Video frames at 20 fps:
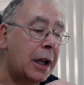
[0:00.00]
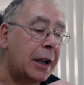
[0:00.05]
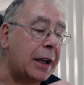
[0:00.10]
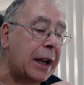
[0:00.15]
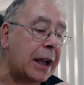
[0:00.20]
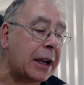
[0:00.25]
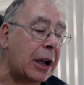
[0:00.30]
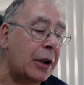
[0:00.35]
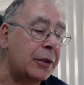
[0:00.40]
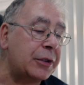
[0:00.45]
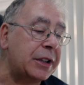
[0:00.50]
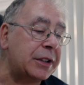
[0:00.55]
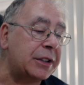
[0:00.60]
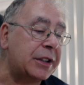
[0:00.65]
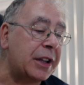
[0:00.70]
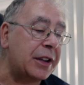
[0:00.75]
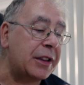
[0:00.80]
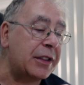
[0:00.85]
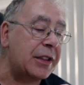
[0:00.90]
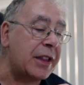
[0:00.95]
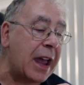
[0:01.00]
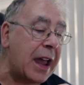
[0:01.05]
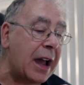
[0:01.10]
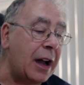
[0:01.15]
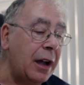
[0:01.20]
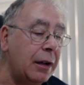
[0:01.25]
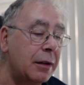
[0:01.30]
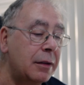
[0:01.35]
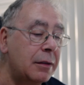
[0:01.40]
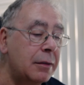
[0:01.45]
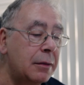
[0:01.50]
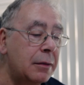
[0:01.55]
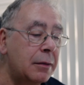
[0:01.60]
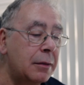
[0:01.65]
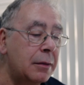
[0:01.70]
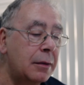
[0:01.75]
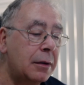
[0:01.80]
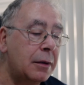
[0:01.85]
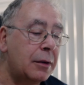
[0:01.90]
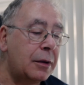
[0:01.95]
And that goes into there,
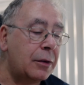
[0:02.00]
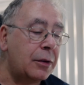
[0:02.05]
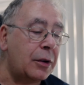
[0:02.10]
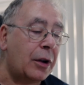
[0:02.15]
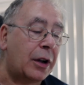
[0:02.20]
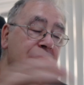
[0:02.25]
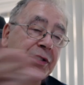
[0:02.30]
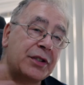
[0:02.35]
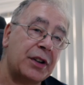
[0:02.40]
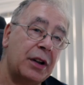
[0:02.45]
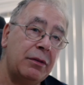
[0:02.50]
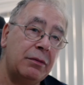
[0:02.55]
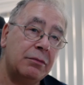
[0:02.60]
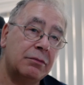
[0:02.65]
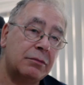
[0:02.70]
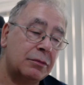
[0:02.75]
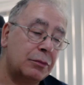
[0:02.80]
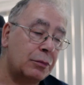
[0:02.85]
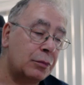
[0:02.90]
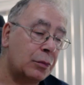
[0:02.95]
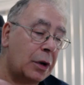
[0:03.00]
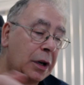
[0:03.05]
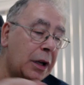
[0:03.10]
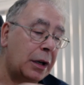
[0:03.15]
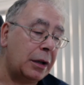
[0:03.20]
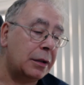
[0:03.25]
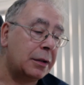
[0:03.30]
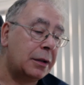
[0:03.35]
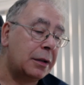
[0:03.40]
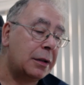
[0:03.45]
like so. Voila.